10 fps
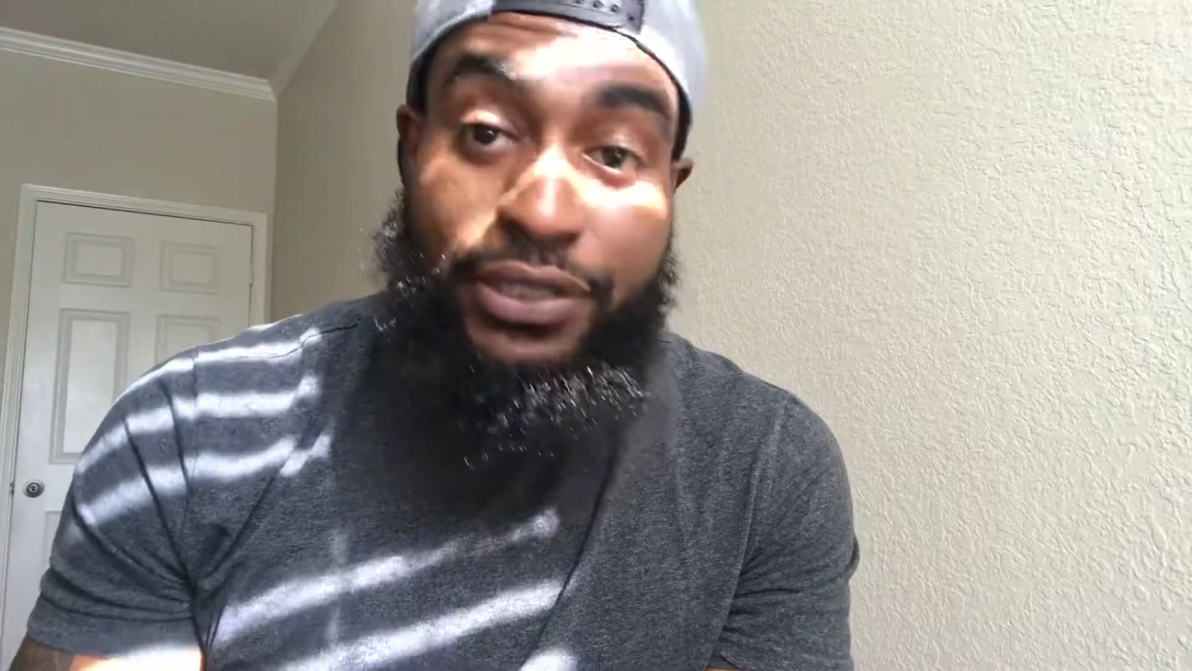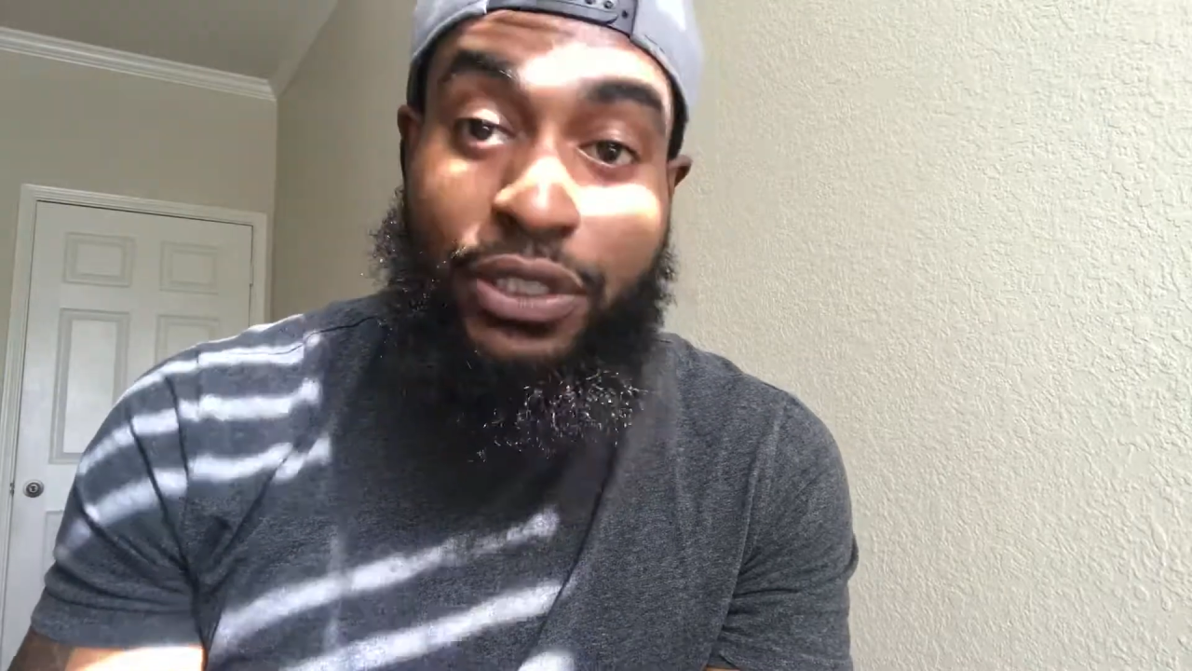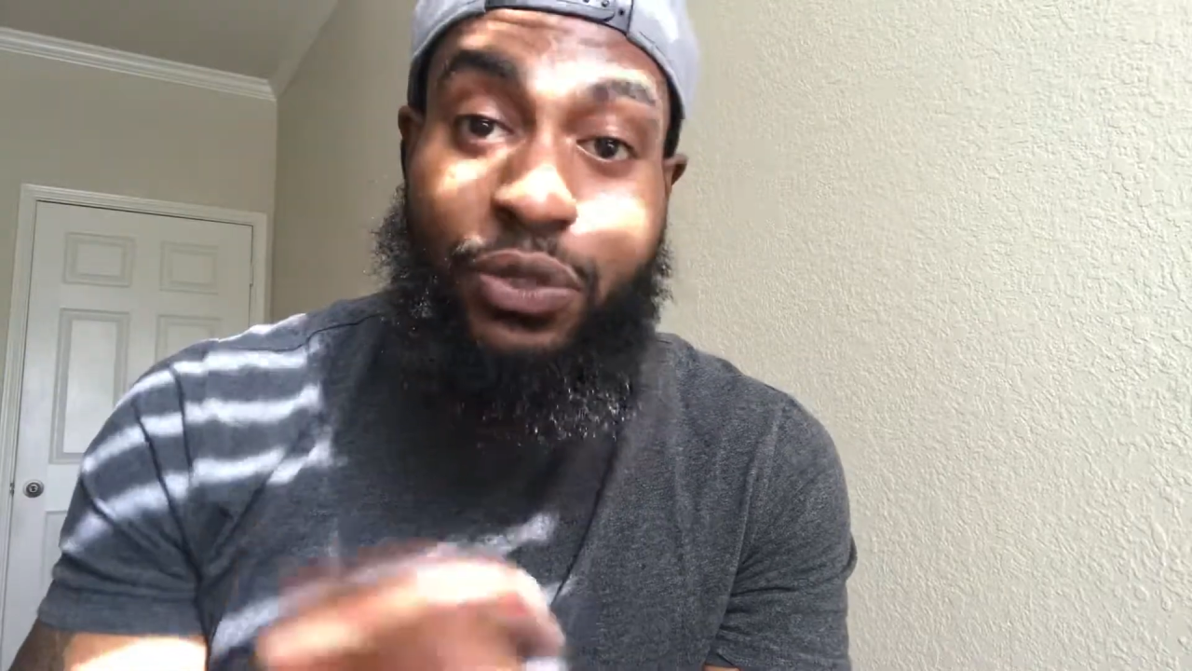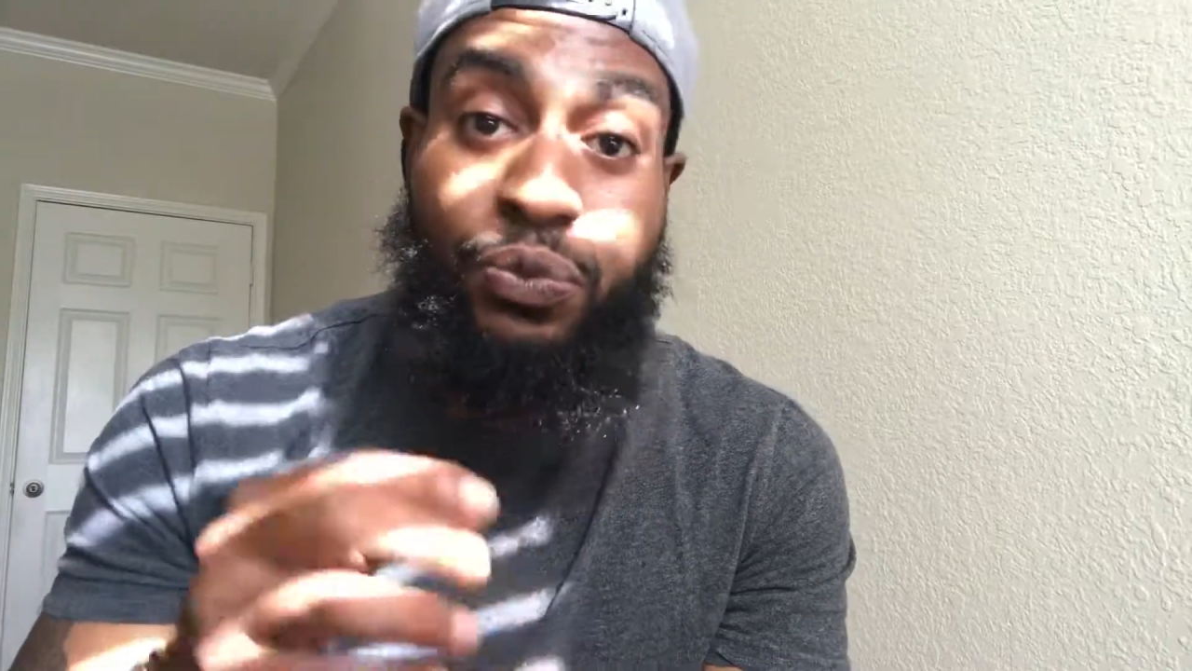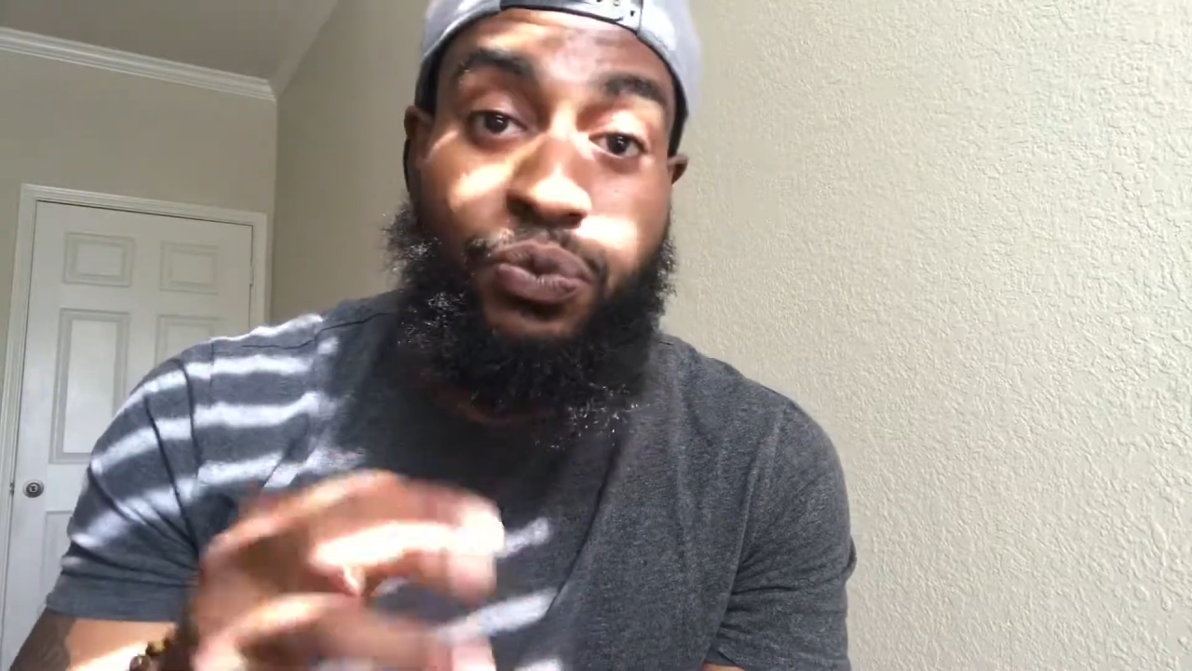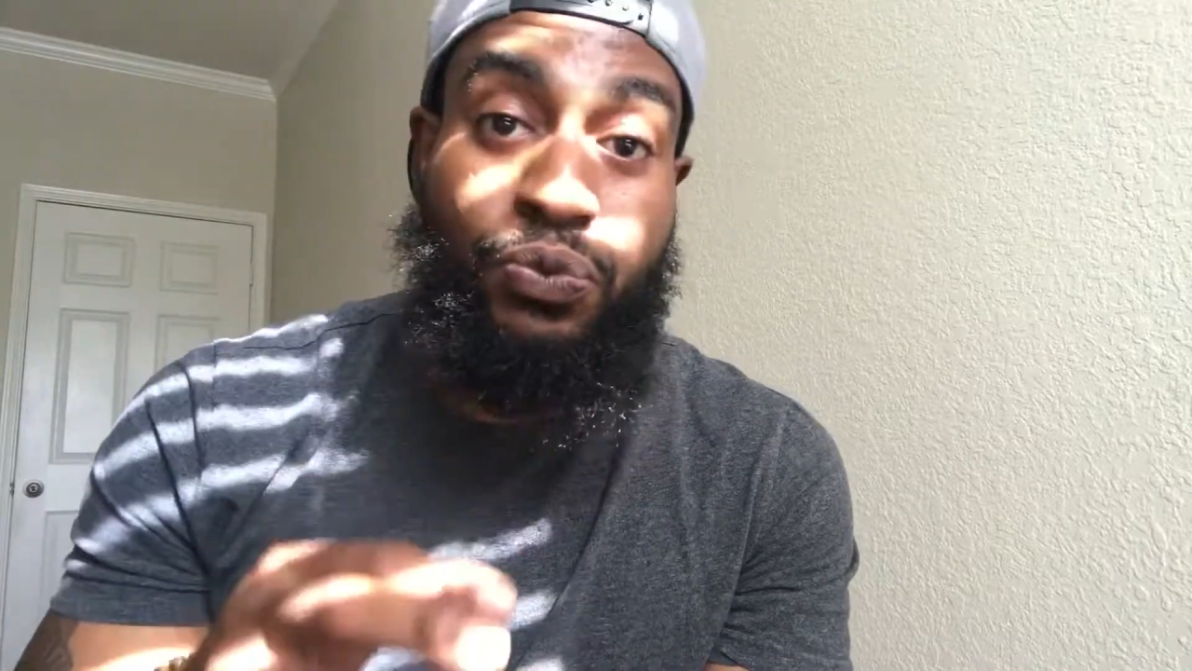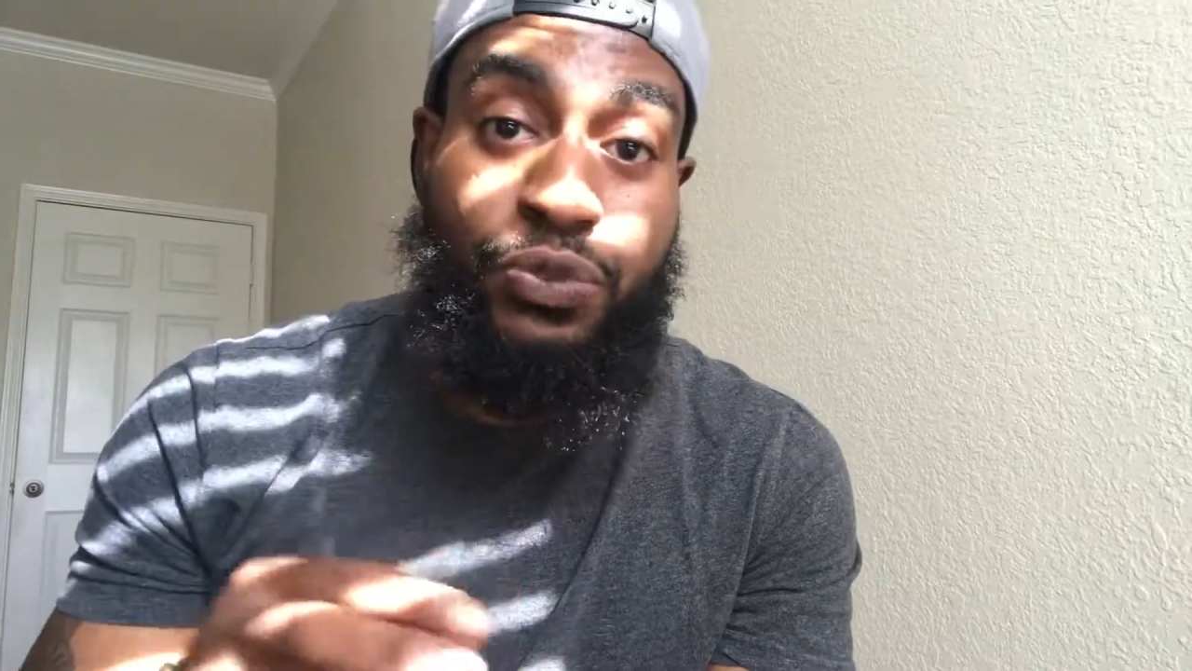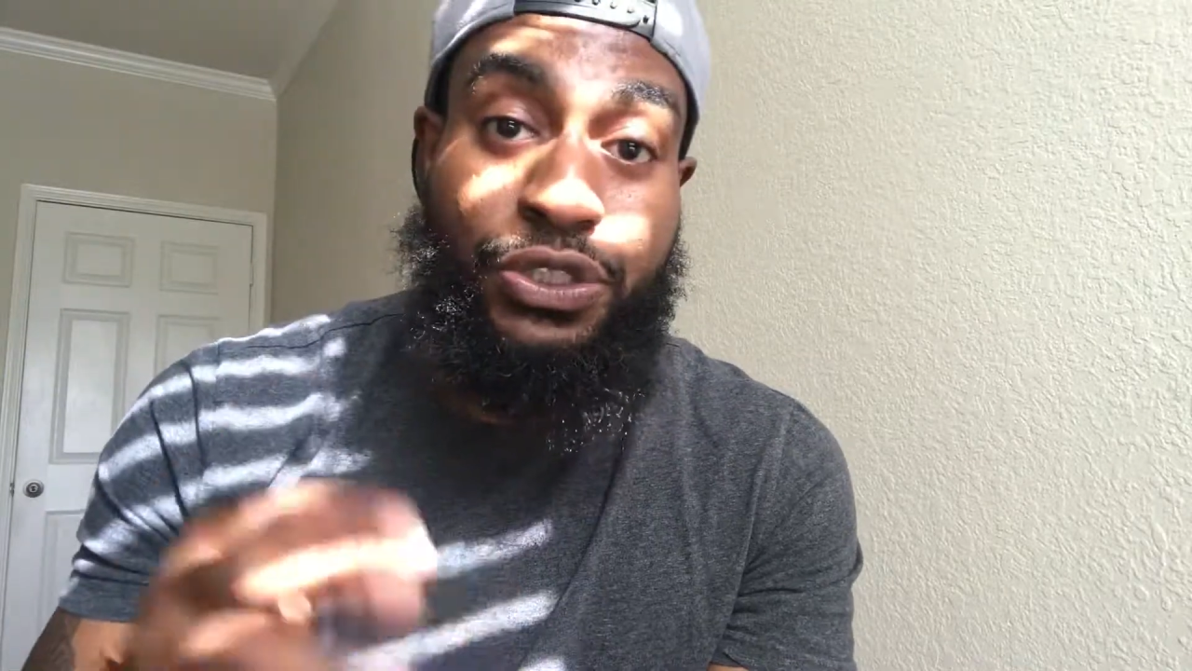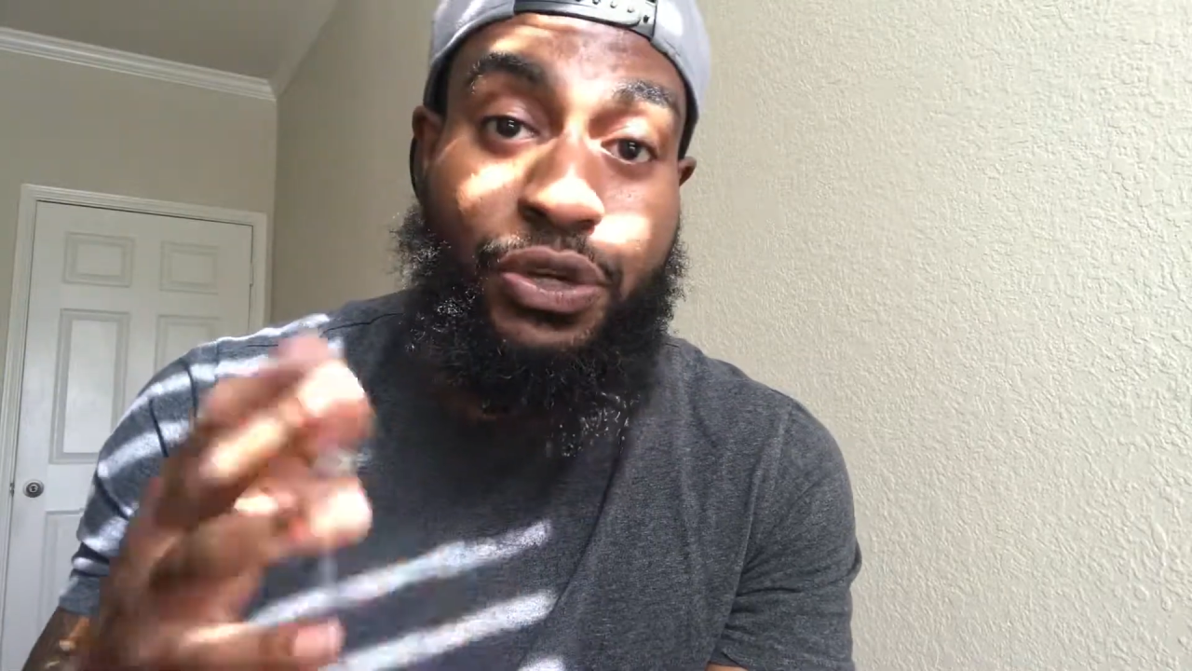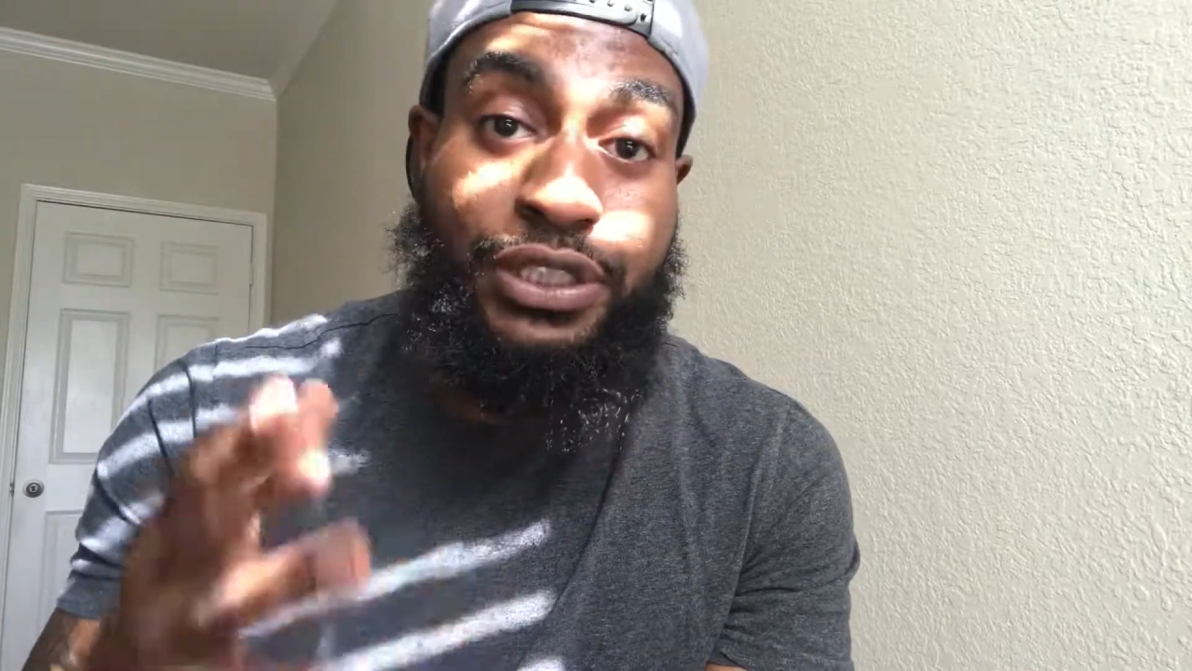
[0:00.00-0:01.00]
so
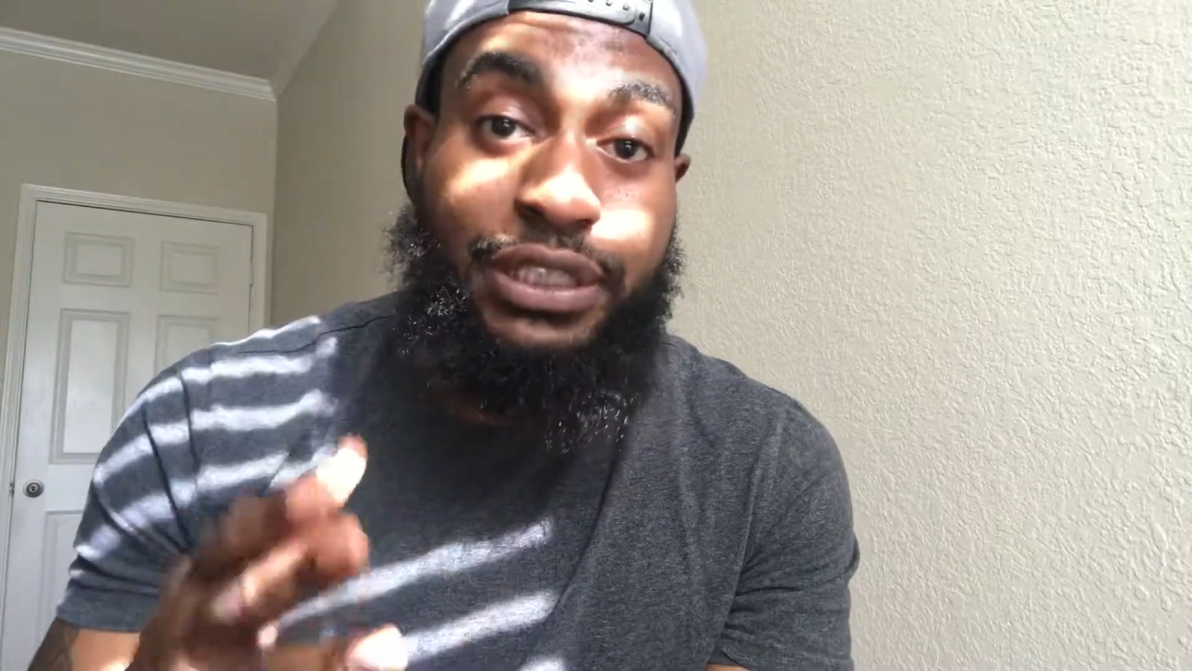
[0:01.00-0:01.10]
we notice